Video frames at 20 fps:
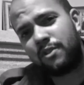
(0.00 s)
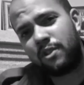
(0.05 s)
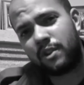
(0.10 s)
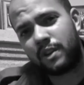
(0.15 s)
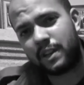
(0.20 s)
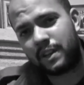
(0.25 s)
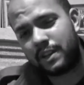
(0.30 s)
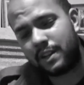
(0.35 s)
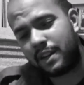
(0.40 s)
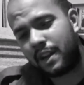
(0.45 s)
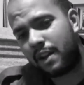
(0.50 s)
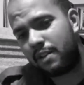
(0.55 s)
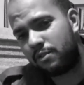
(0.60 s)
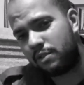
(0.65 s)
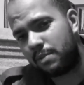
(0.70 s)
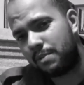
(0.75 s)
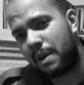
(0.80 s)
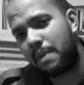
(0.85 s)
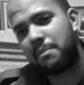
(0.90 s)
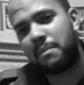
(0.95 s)
look into not only
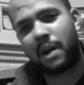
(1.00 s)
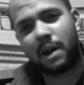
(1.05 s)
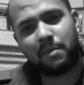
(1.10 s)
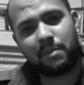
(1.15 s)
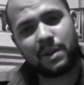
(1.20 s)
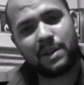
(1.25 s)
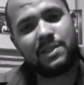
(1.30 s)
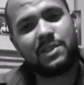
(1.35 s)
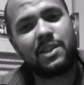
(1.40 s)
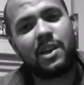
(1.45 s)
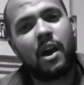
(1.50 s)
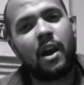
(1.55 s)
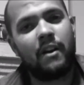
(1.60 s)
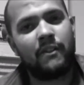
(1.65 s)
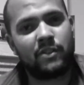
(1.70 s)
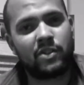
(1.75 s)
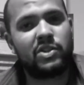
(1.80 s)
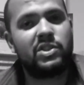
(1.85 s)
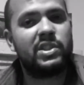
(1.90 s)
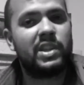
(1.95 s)
my mind, but it's a
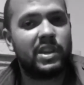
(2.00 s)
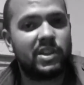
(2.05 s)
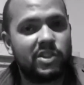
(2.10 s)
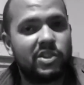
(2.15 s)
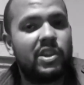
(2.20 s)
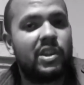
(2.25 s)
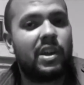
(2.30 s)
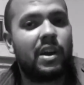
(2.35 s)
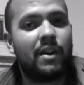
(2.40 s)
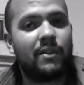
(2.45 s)
conversation